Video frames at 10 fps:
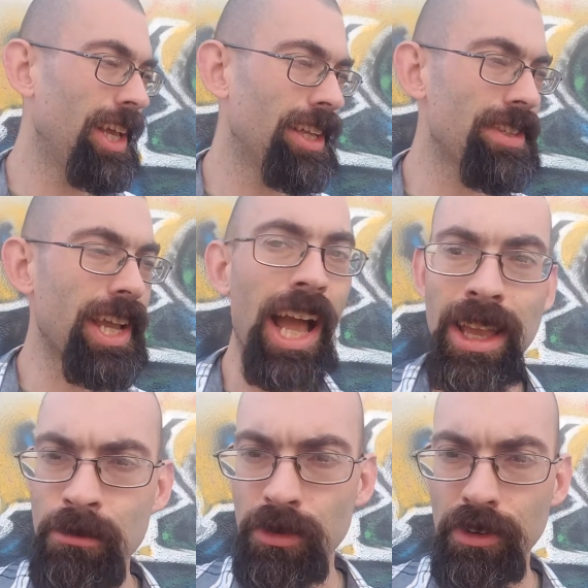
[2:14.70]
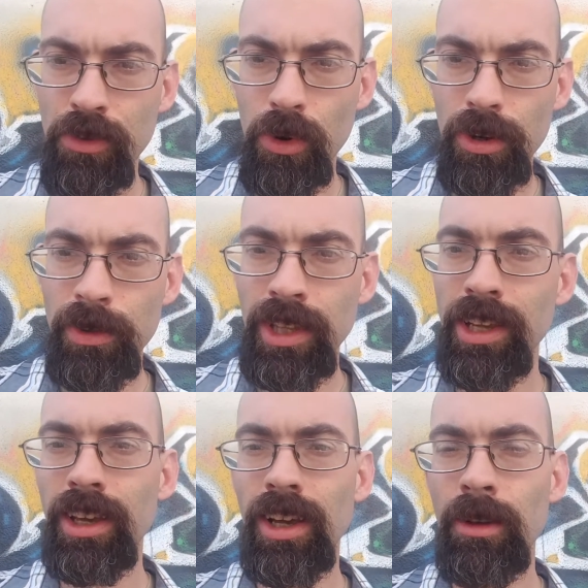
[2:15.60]
it's like I am moving forward. And
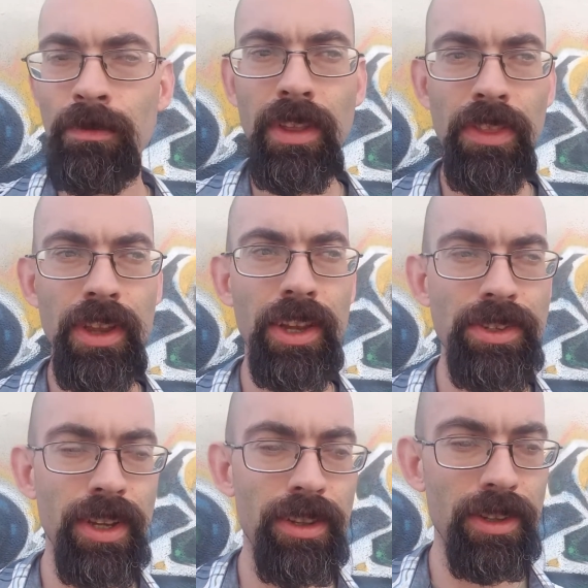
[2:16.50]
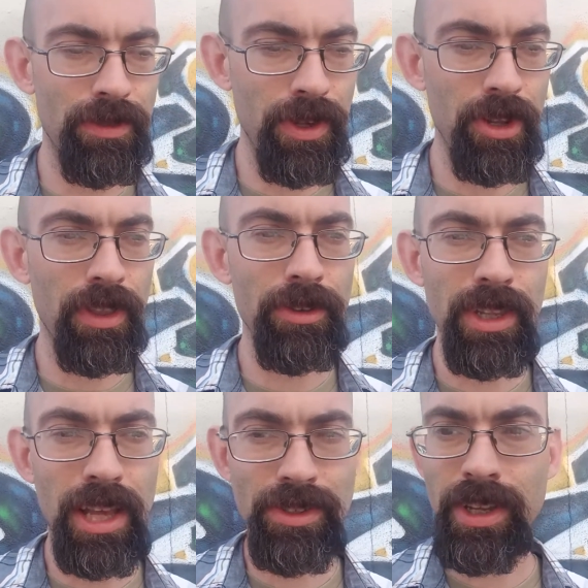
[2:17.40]
like um, I think I said in this video that was
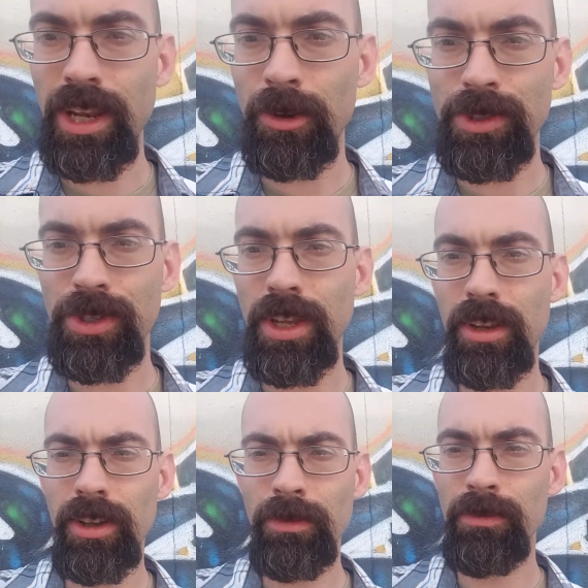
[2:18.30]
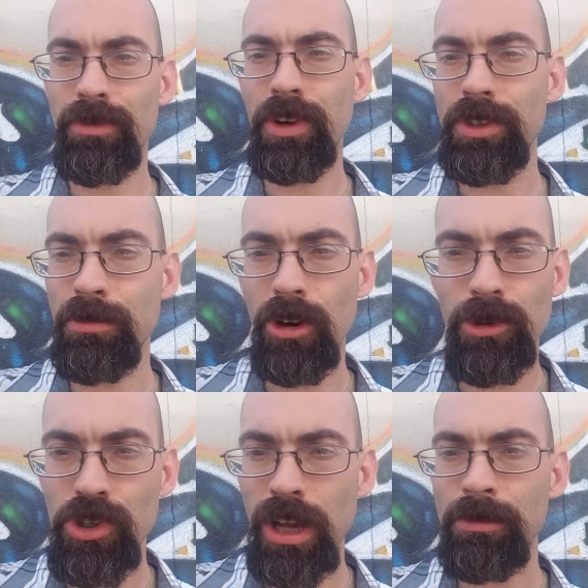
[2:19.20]
last night, I was just at a friend's
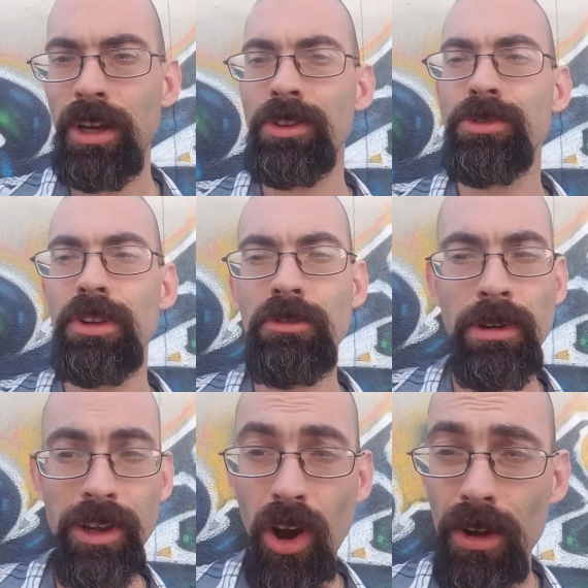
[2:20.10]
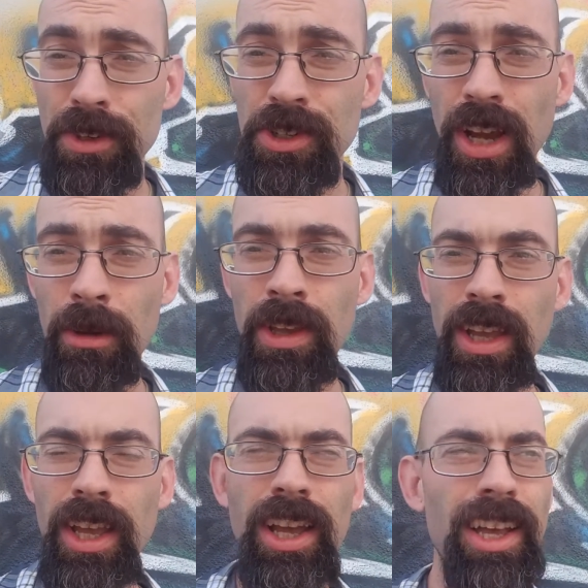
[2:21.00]
barbershop down the street from my coffee shop.
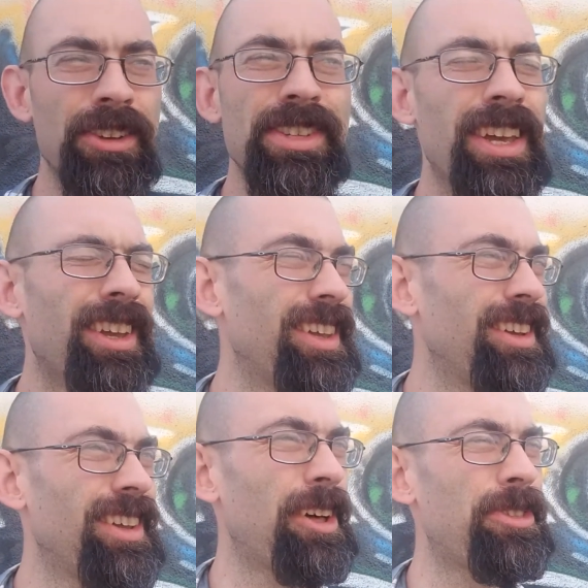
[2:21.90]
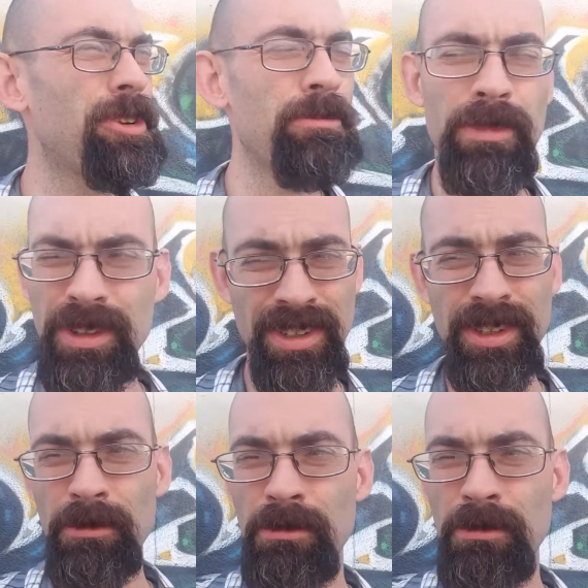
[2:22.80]
It was like out there until